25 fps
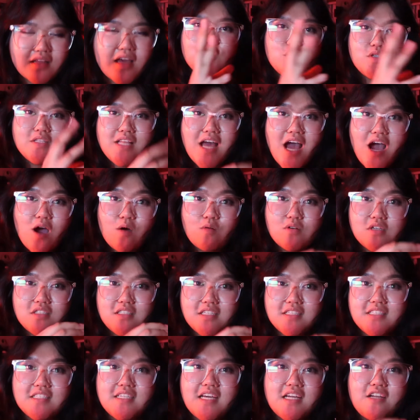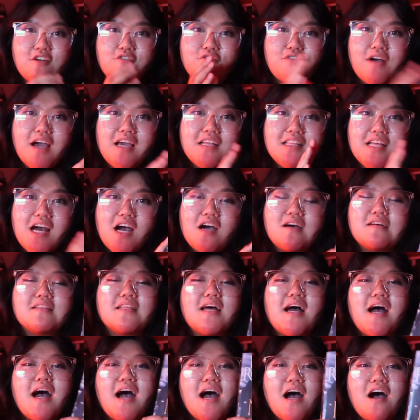So now we're just gonna find out
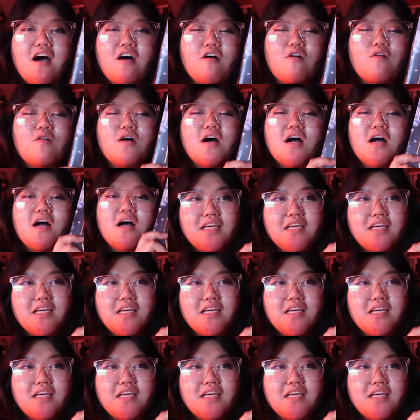how